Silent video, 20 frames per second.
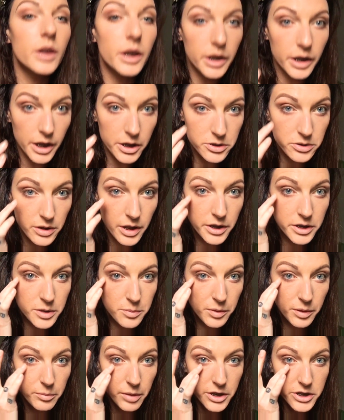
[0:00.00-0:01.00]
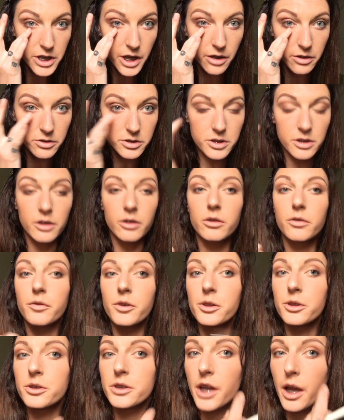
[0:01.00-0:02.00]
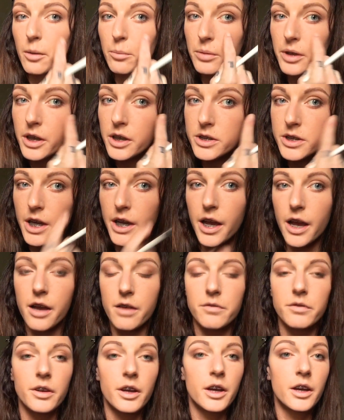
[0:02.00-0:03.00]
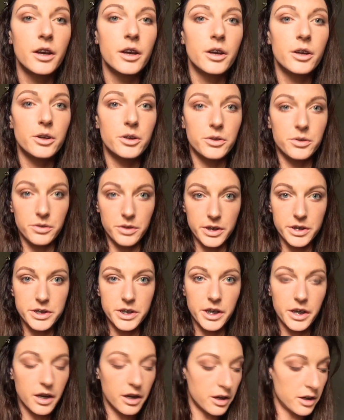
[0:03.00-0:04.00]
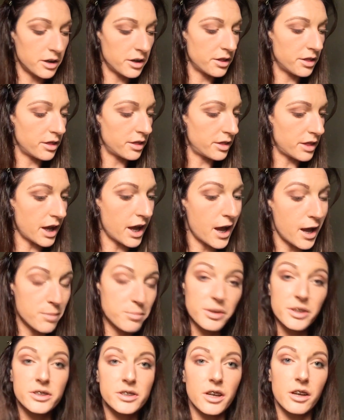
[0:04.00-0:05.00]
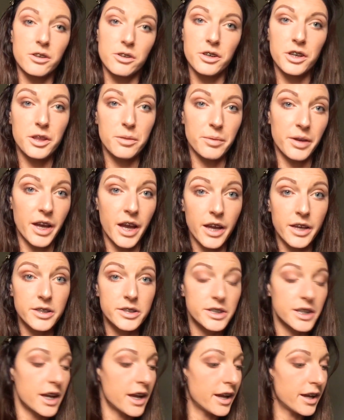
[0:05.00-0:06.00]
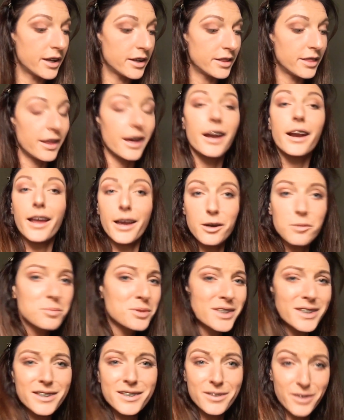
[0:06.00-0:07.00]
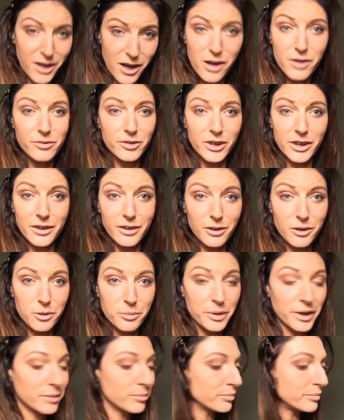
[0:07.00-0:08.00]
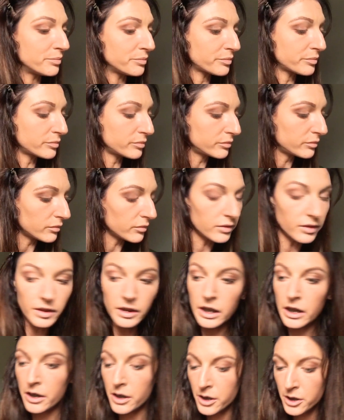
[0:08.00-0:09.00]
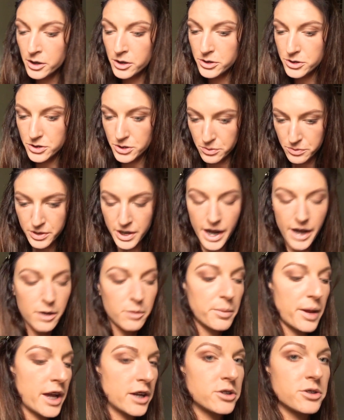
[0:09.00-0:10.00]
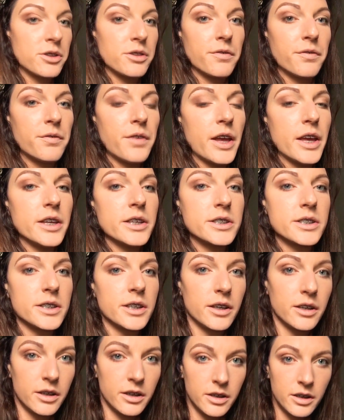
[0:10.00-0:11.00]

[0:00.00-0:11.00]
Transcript: And I do like to bring my shadows a little further down because I have creasing that happens underneath my eyes, and that helps cover it a little bit. So now back to the face.